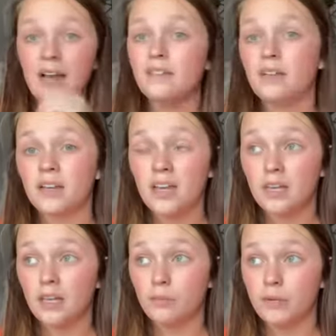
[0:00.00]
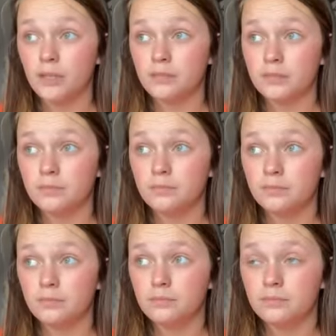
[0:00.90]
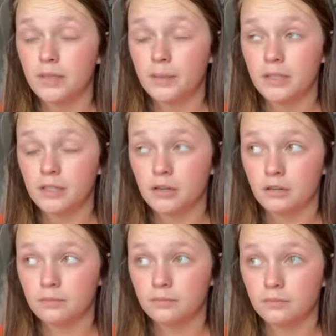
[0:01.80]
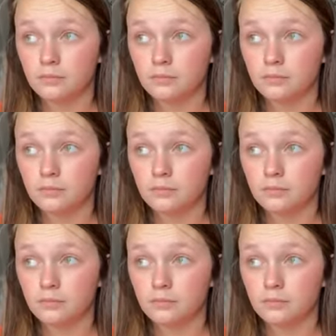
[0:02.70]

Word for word: I can't get them rid of them. Maybe they're gone.